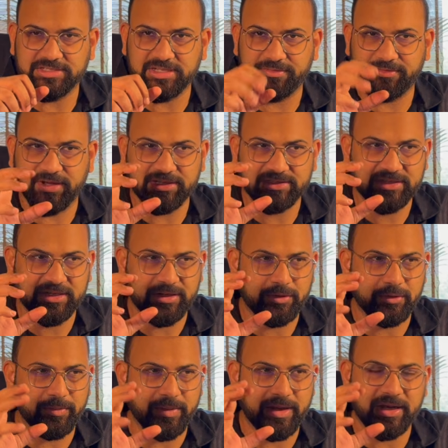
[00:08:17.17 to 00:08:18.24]
I've asked it
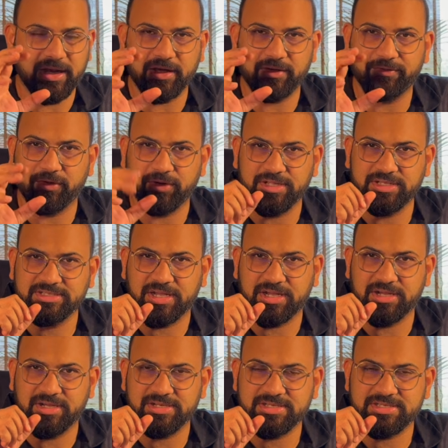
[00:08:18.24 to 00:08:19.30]
to make like a
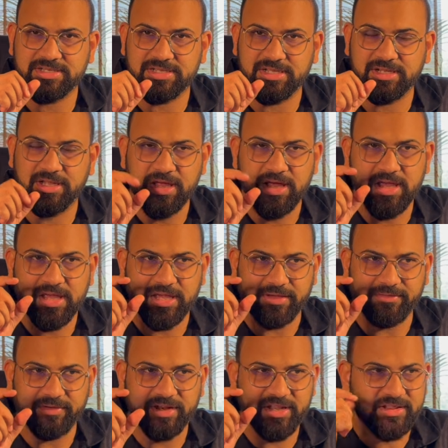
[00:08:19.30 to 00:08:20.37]
40-seconder scene,
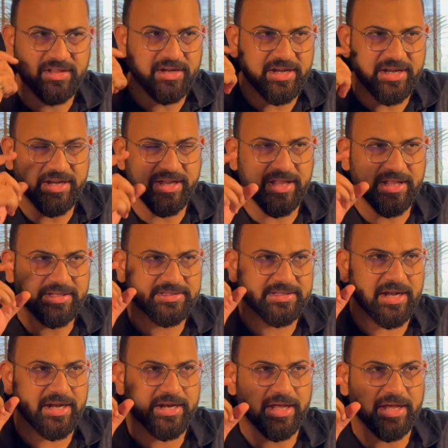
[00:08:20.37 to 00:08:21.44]
given it the details
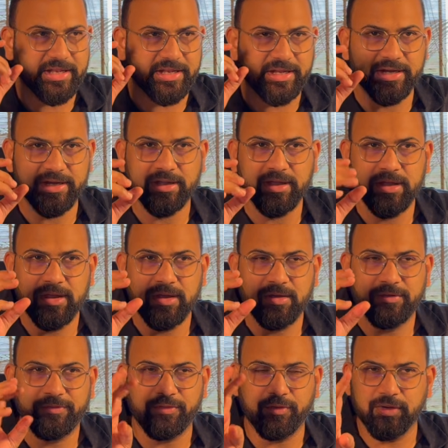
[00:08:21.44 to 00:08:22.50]
that I need
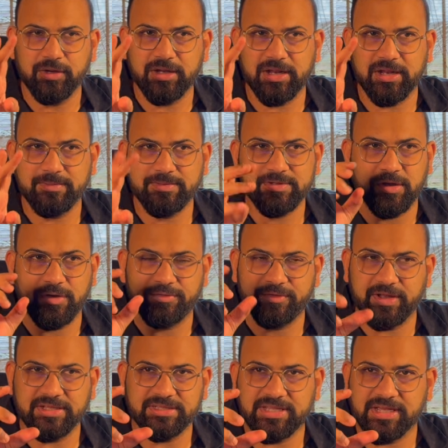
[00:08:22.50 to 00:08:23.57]
4 clips of
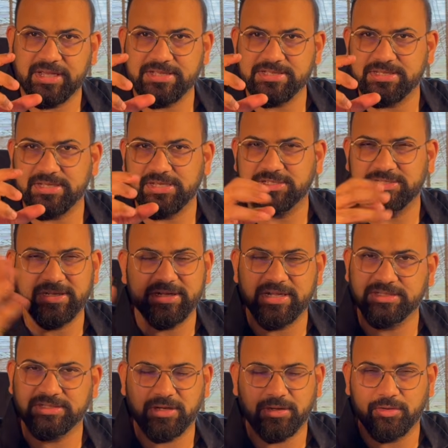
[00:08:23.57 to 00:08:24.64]
10 seconds each. Sea
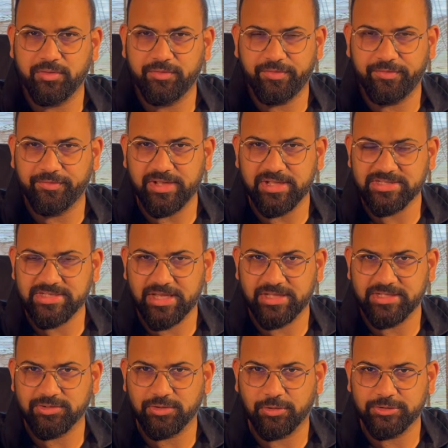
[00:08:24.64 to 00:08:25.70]
dance can go 15
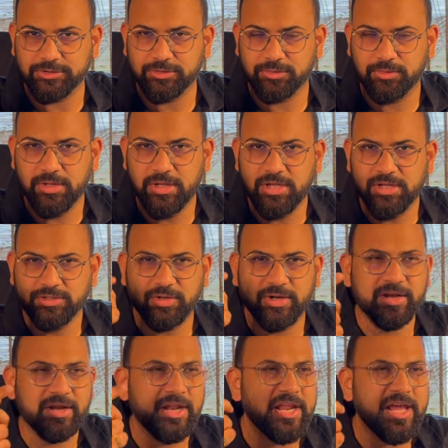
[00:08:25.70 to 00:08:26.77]
seconds also. So
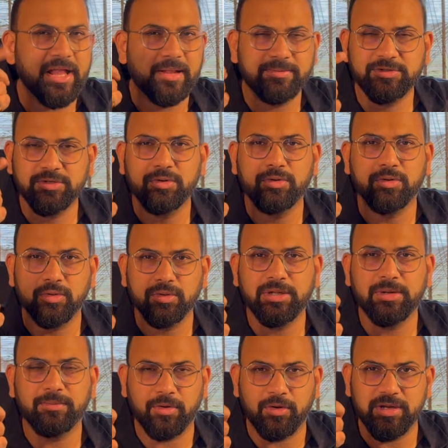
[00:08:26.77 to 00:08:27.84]
it really helps to know
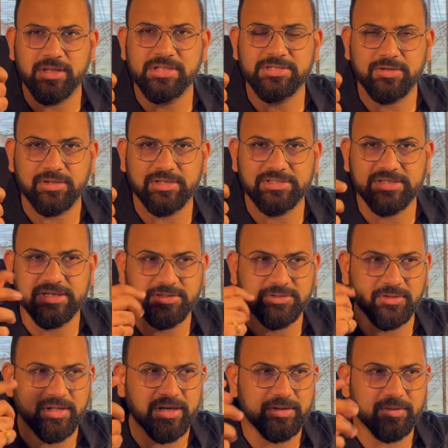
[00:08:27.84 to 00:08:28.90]
the models honestly, so
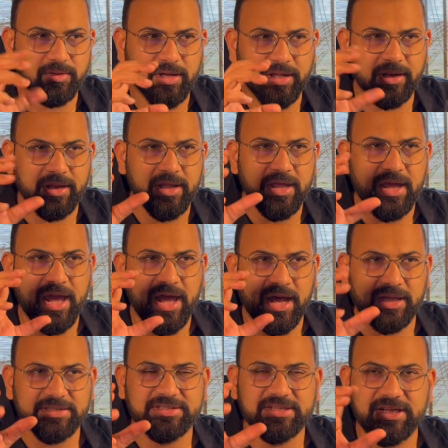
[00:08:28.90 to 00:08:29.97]
that you can
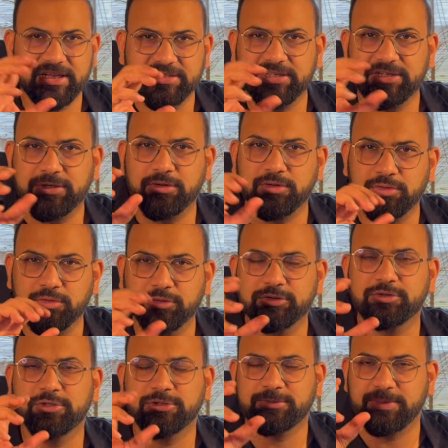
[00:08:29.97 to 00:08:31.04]
ask the agent to use
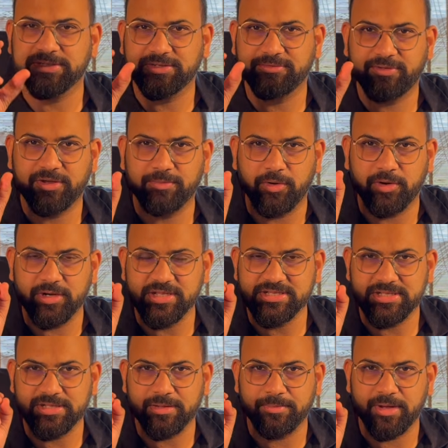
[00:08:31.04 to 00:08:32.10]
those specific models
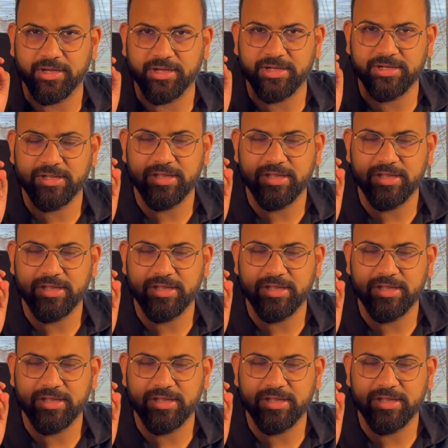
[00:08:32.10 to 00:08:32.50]
in the market.